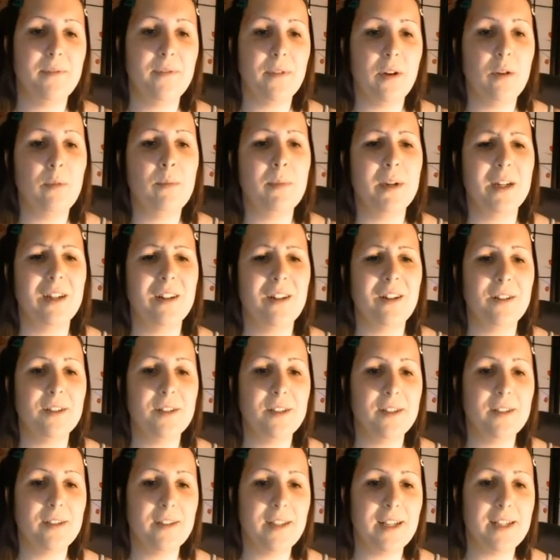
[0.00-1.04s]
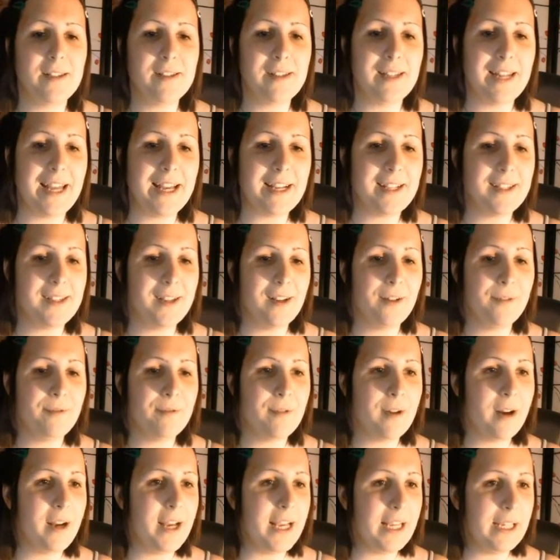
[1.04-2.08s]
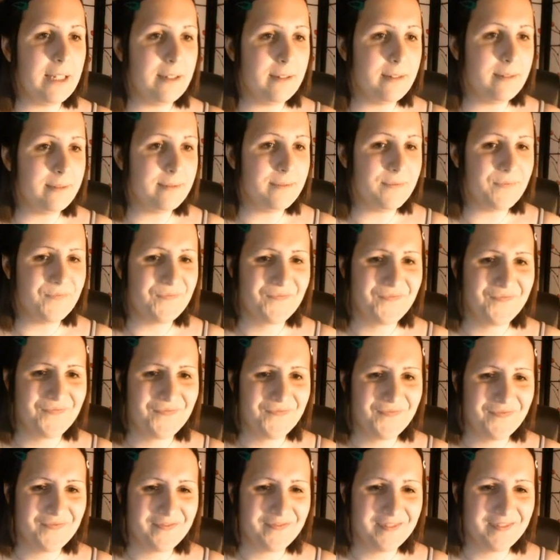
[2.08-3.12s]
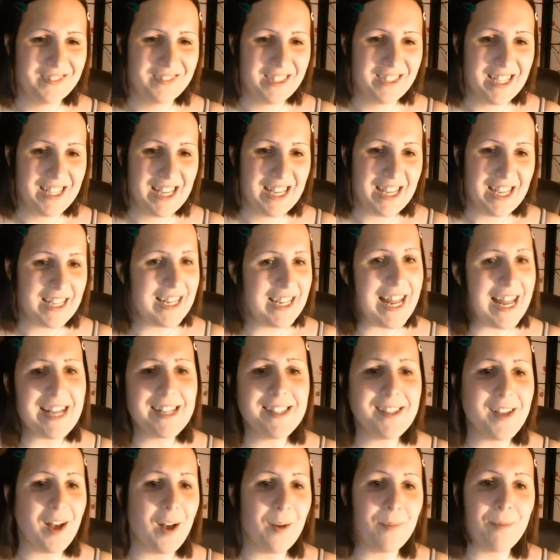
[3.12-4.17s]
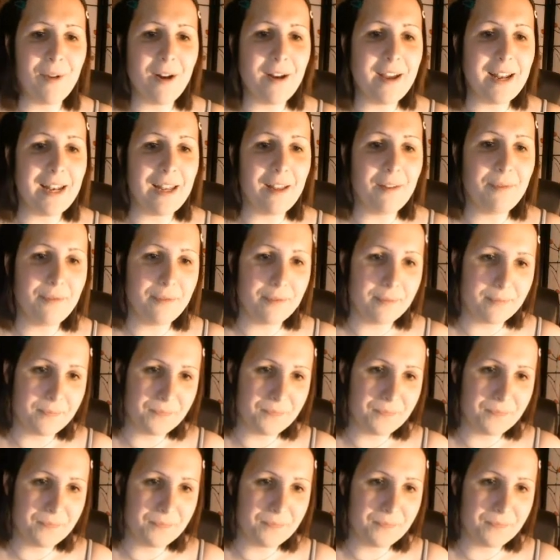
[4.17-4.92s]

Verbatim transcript: Oh my god, those legs aren't right. Your legs aren't right, love.